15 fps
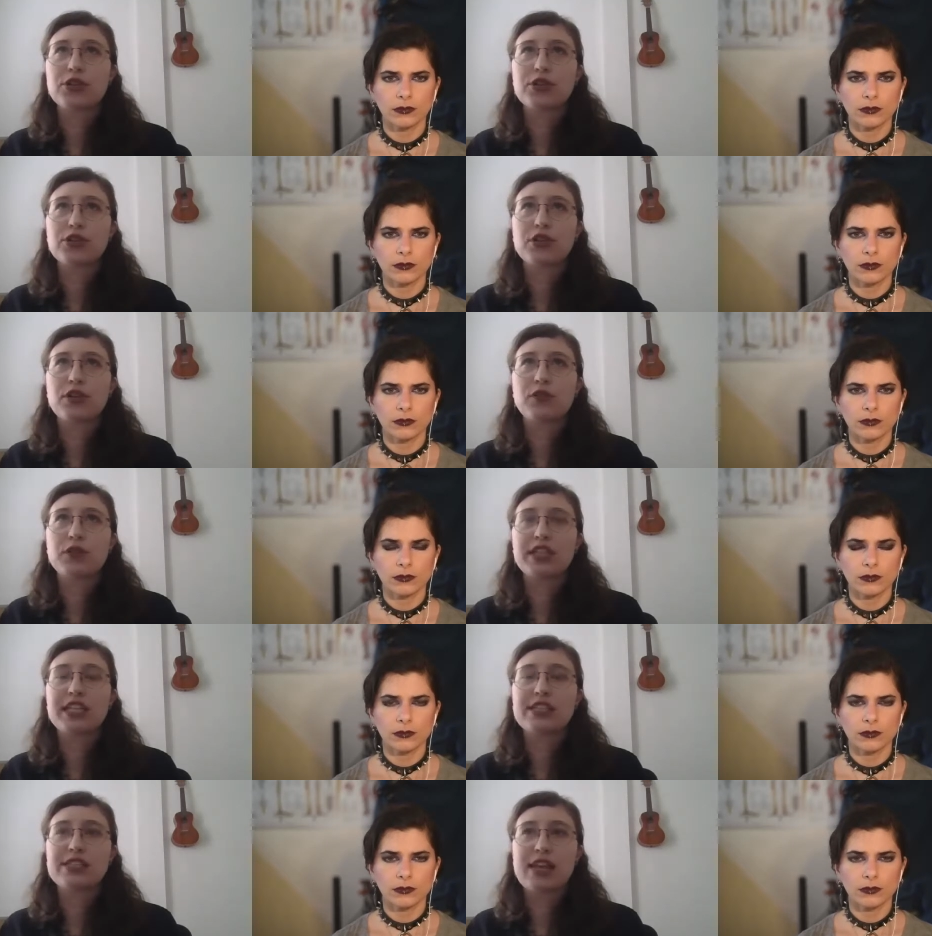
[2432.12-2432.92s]
Speaker 1: yourself with
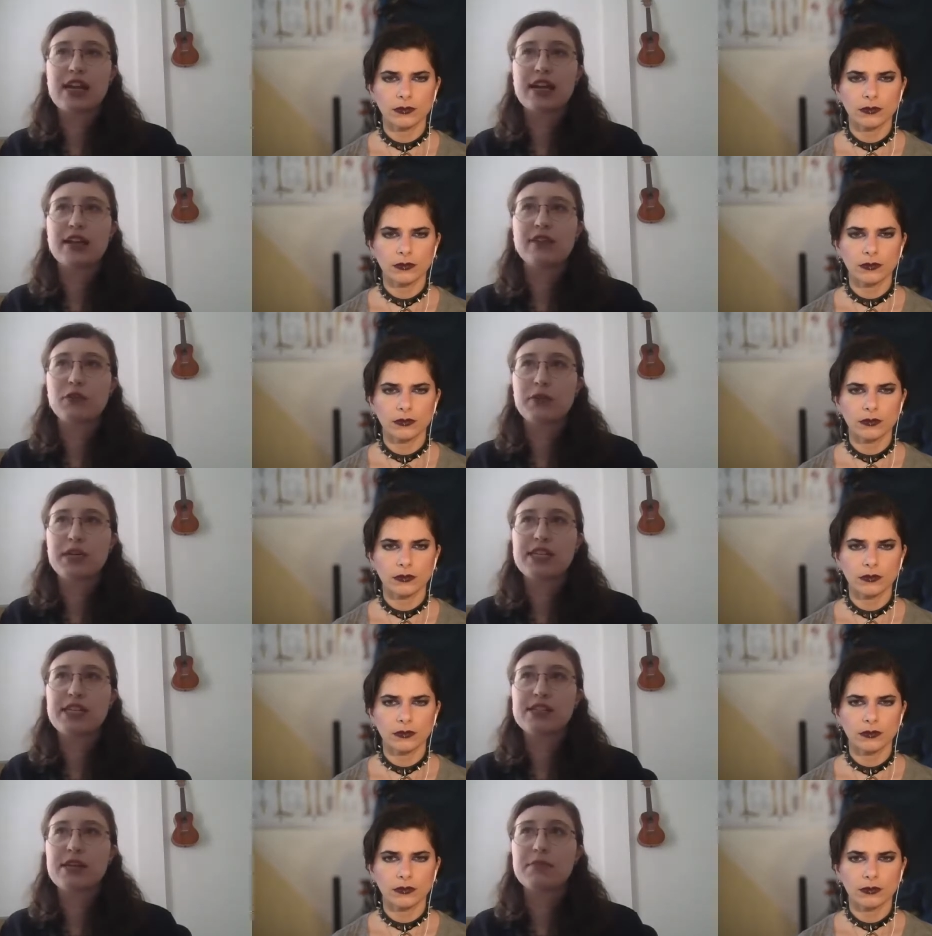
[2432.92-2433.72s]
the aesthetic of a
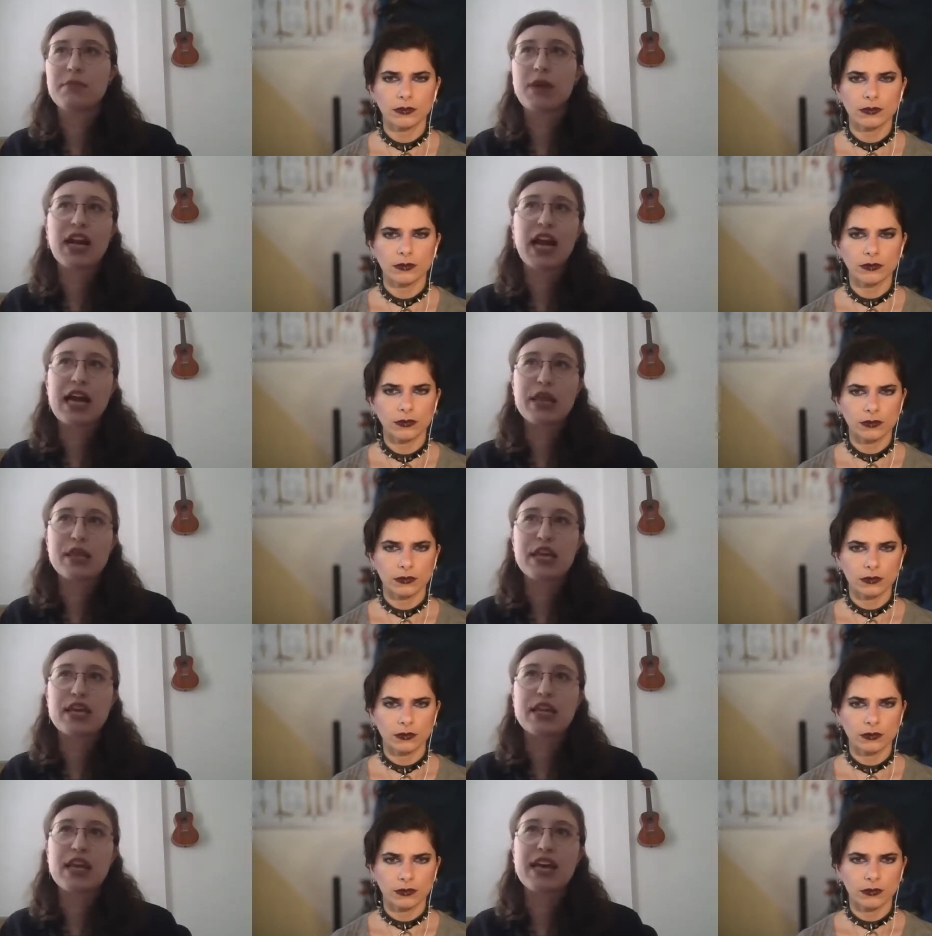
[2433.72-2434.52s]
piece. But I
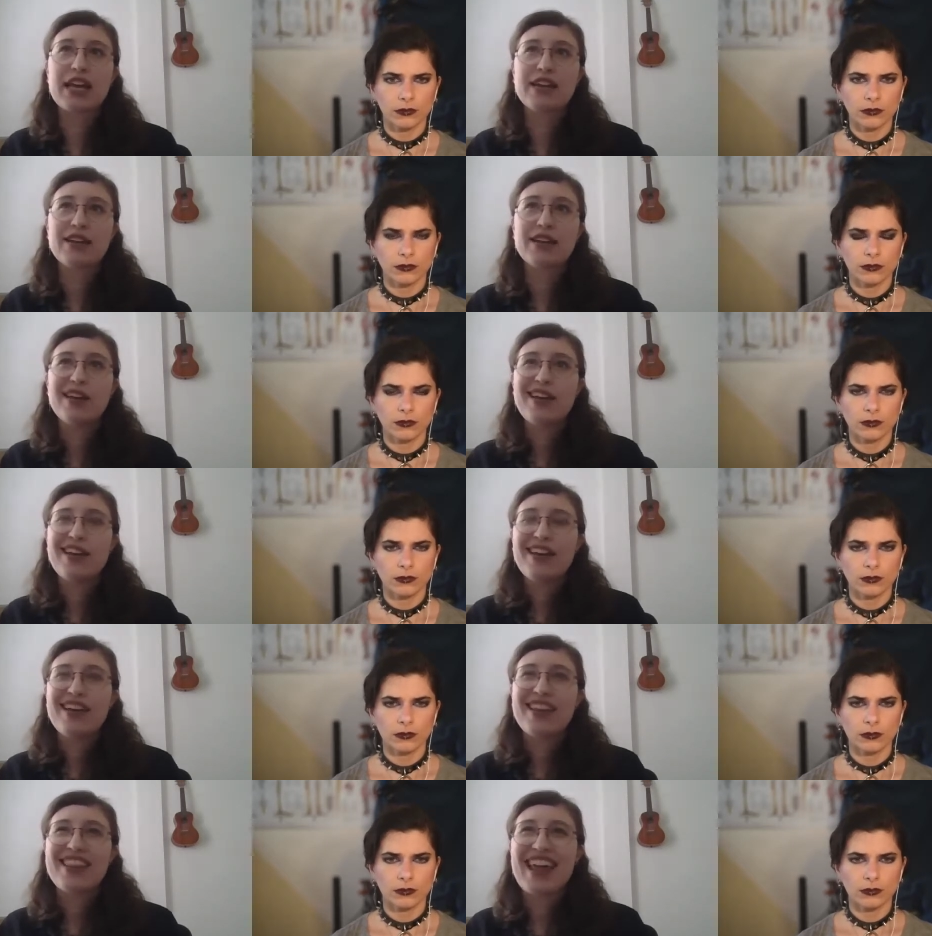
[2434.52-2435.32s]
think that
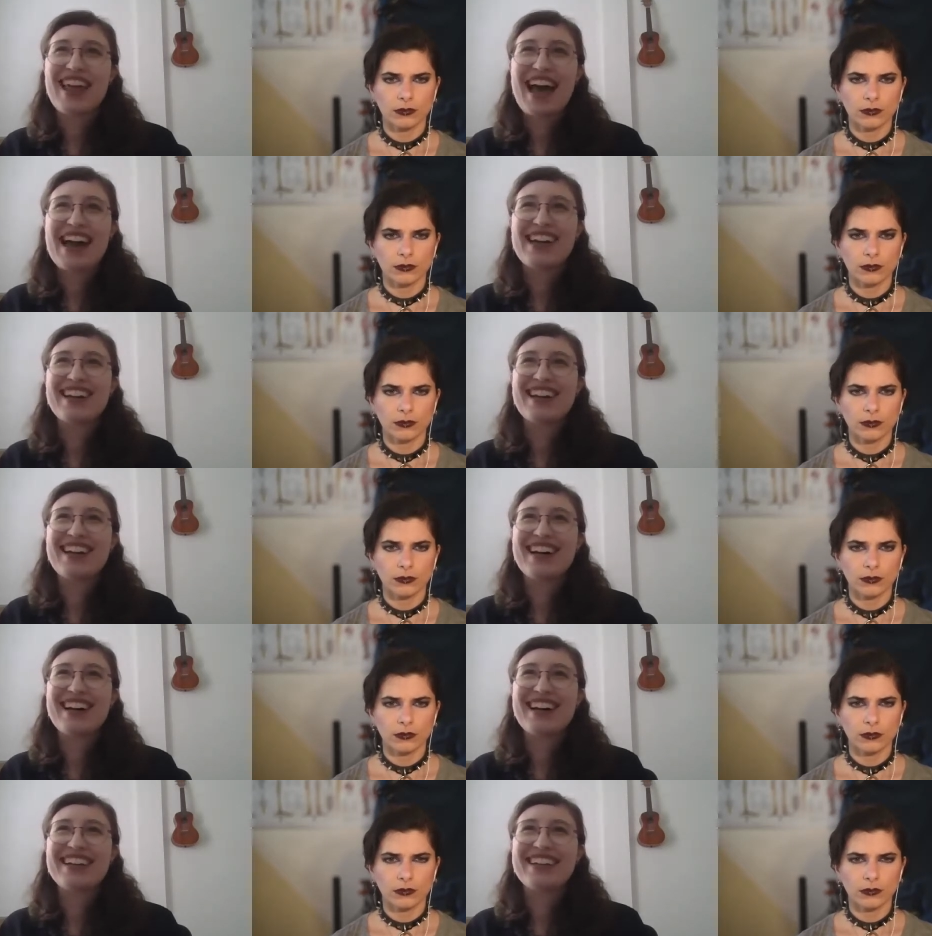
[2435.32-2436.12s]
that
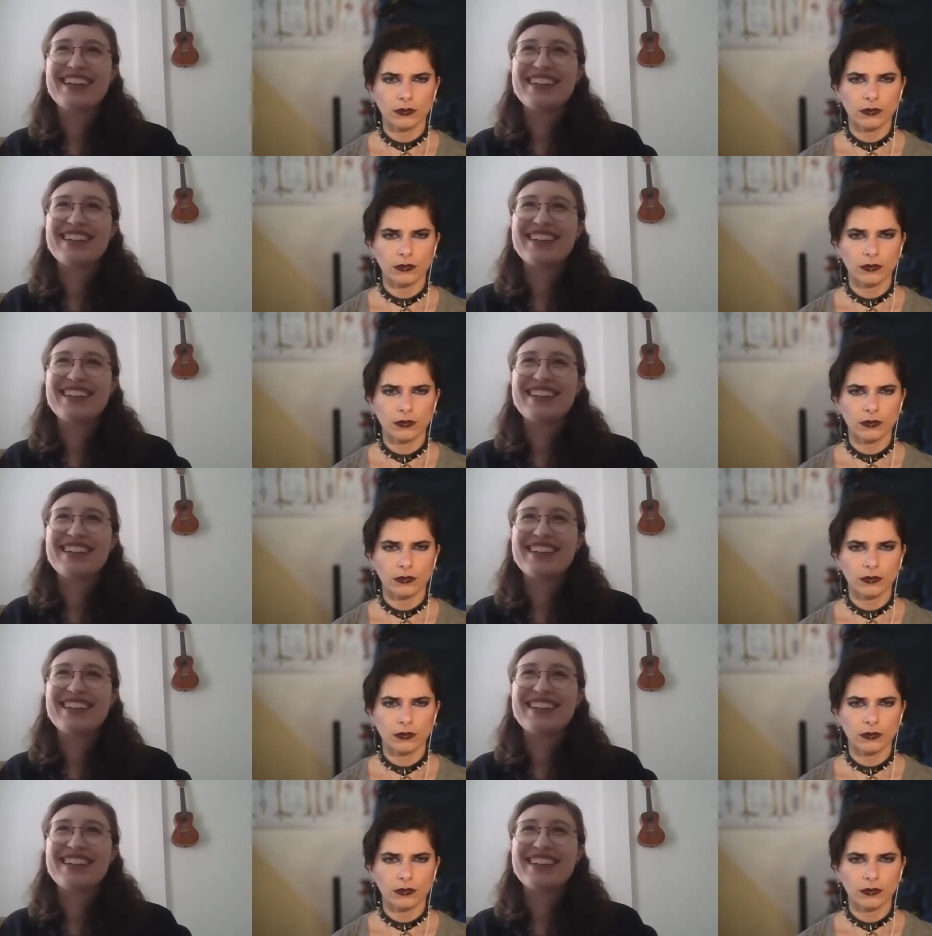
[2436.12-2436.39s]
uh,